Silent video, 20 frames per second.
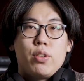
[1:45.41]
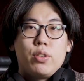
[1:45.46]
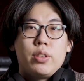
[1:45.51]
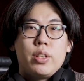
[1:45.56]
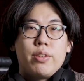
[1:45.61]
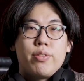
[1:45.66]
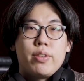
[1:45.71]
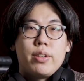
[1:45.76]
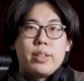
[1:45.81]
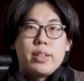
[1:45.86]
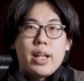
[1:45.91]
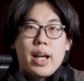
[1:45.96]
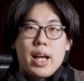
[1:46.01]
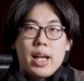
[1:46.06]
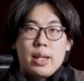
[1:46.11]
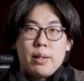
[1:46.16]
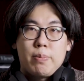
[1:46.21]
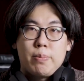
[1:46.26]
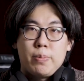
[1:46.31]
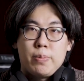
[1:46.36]
different
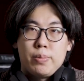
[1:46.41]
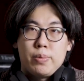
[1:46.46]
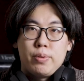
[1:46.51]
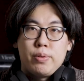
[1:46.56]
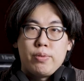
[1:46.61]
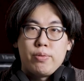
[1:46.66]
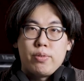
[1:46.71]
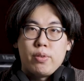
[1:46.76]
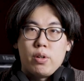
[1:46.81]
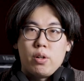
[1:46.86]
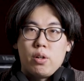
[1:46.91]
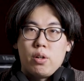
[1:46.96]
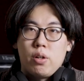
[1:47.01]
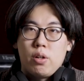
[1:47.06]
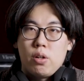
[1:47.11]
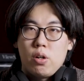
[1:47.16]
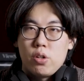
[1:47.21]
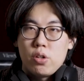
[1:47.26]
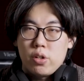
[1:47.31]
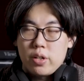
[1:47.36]
type
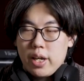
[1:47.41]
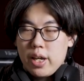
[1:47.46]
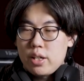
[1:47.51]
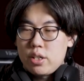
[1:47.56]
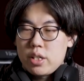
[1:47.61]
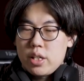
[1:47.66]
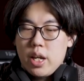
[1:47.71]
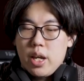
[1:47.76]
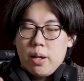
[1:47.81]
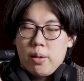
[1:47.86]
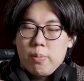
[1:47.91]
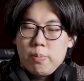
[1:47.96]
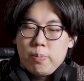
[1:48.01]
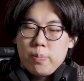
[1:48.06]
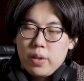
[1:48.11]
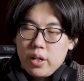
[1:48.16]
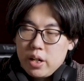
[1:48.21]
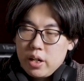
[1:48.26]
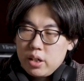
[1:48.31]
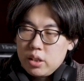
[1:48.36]
for oil catch cam.
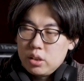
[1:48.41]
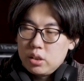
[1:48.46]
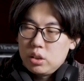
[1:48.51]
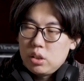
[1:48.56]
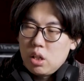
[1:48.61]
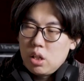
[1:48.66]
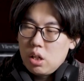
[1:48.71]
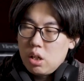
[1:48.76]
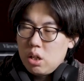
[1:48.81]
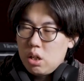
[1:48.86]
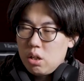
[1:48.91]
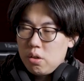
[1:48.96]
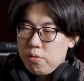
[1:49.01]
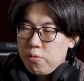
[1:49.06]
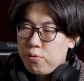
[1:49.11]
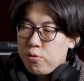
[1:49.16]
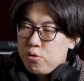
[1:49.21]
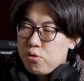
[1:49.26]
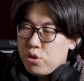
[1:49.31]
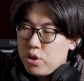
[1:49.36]
There is a
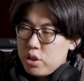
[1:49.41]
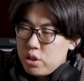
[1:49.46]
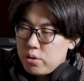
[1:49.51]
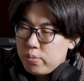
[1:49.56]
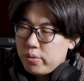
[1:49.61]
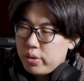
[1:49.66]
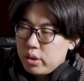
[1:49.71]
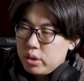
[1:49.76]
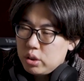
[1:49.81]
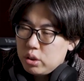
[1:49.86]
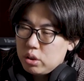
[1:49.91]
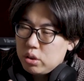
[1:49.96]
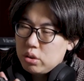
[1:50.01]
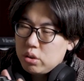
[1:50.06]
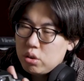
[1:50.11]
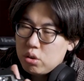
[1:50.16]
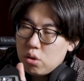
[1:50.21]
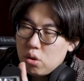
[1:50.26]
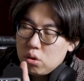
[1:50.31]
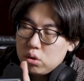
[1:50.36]
full change
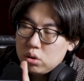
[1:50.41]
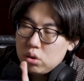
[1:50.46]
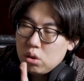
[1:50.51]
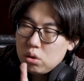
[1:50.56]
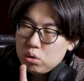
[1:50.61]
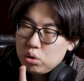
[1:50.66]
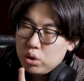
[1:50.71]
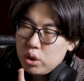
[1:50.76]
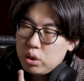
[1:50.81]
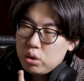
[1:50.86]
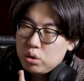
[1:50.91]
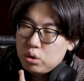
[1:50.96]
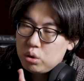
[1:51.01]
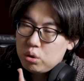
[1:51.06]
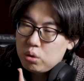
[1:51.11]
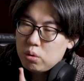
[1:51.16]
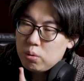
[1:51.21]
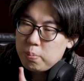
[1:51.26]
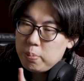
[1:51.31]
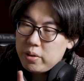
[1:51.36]
version. You also change
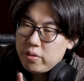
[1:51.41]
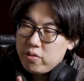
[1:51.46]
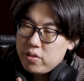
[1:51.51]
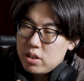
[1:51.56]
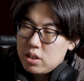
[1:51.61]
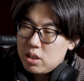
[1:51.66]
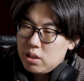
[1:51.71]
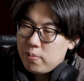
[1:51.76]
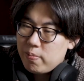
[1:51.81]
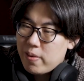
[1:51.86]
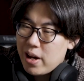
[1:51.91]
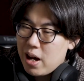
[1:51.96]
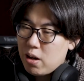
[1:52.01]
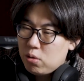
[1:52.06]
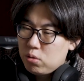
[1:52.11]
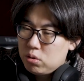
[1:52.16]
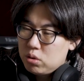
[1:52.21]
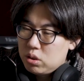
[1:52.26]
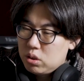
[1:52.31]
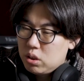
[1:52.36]
your PVC
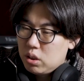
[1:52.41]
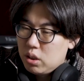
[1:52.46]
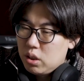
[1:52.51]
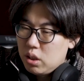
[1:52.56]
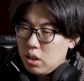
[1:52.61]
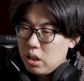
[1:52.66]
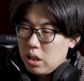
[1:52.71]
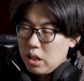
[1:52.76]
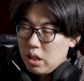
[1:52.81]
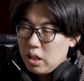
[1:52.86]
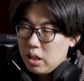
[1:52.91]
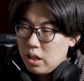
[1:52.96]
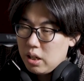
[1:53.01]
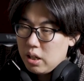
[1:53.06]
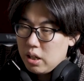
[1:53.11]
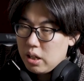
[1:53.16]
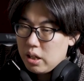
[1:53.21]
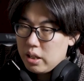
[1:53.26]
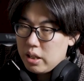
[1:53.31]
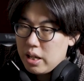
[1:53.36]
valve
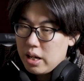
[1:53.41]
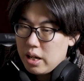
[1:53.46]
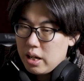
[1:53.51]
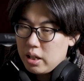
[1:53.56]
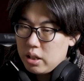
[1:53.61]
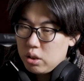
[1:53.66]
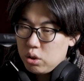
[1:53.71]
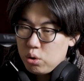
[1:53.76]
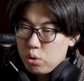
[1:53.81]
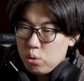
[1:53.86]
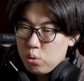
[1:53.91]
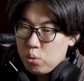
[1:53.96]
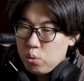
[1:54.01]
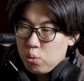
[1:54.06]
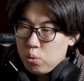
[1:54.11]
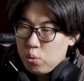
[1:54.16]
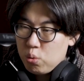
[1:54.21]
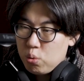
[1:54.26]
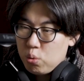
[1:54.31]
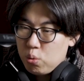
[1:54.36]
that
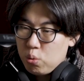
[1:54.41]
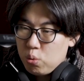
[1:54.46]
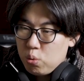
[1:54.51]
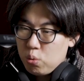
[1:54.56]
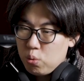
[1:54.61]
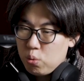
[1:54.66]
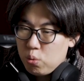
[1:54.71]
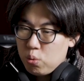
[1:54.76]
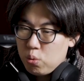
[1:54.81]
you